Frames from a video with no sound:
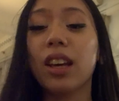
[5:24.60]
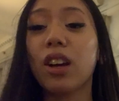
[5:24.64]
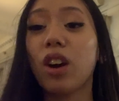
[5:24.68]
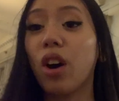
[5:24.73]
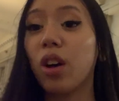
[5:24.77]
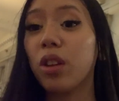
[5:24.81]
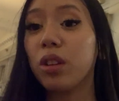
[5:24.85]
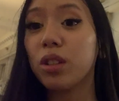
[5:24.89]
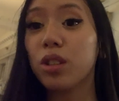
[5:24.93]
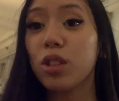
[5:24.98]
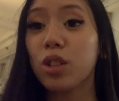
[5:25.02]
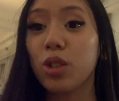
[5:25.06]
like
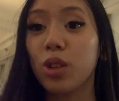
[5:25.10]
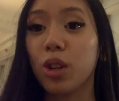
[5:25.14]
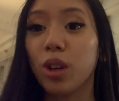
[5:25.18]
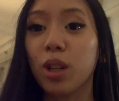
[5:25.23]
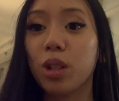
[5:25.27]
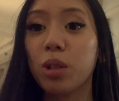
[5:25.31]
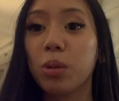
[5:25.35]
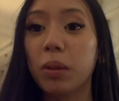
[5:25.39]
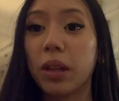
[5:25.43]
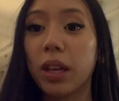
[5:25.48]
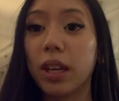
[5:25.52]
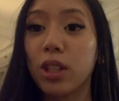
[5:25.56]
all the
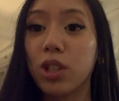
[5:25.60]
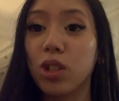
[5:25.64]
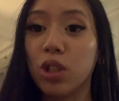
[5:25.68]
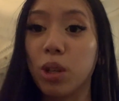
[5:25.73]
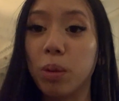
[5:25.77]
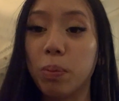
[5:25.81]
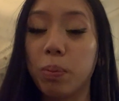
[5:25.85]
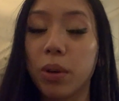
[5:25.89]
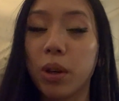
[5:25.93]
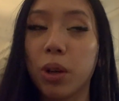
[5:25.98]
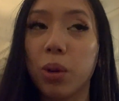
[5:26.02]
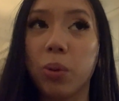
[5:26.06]
desserts were like
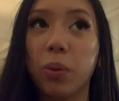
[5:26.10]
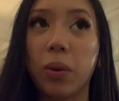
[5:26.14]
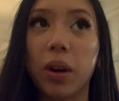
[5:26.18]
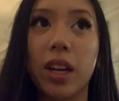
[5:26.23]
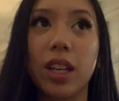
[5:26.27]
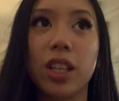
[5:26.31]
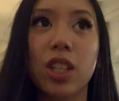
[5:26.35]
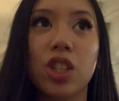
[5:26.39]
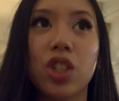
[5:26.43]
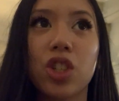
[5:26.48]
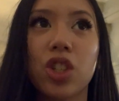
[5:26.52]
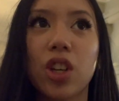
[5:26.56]
super
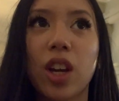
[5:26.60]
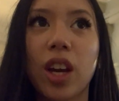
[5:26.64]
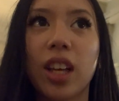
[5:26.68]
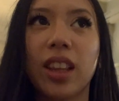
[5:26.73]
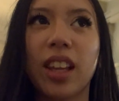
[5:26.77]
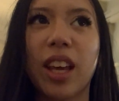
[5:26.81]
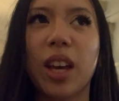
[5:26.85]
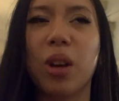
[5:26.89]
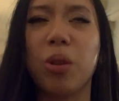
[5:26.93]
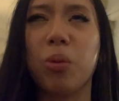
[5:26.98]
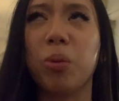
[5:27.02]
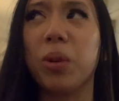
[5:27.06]
rich and
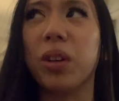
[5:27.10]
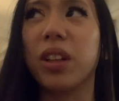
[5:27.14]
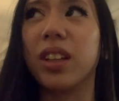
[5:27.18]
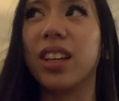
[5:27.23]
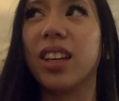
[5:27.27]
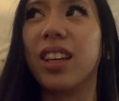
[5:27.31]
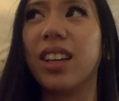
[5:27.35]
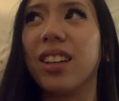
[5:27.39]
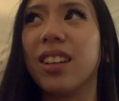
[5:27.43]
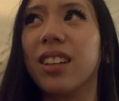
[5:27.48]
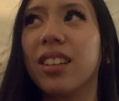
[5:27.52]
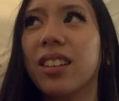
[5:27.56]
like
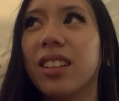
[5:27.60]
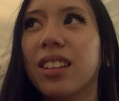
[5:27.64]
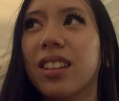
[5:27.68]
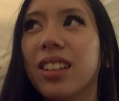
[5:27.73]
really